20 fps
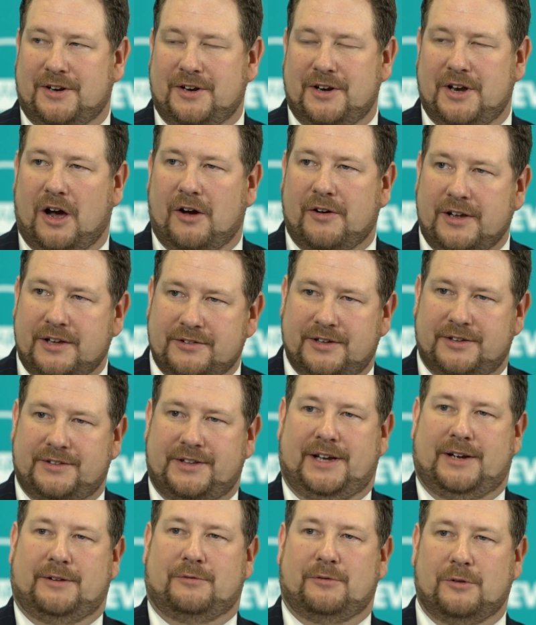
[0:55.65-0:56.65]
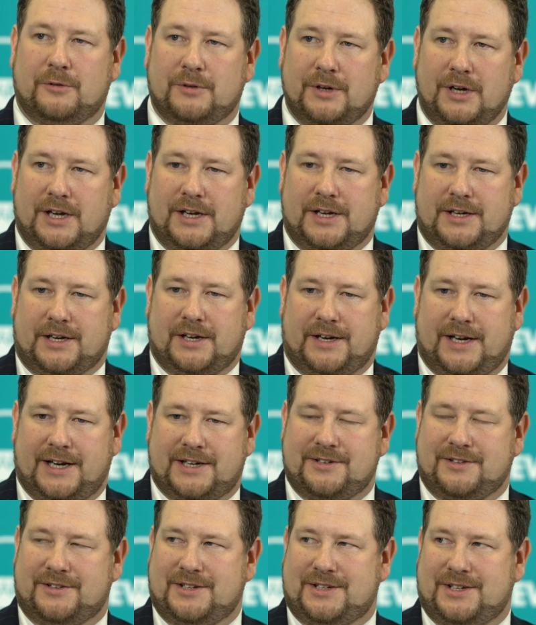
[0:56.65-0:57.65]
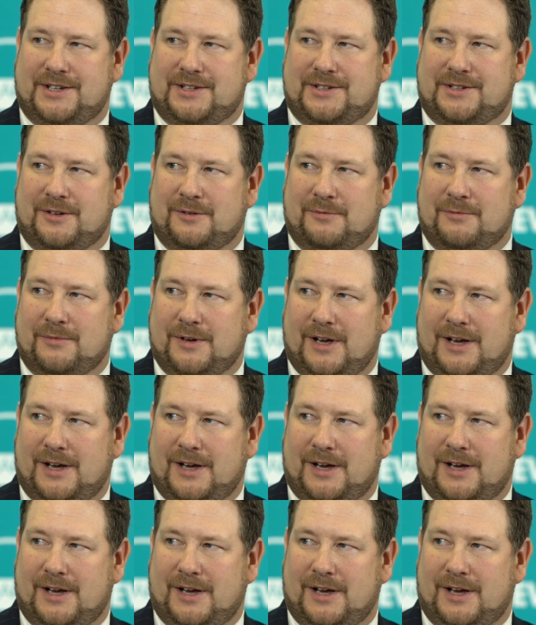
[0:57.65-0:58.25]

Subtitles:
knowing that they will connect to the system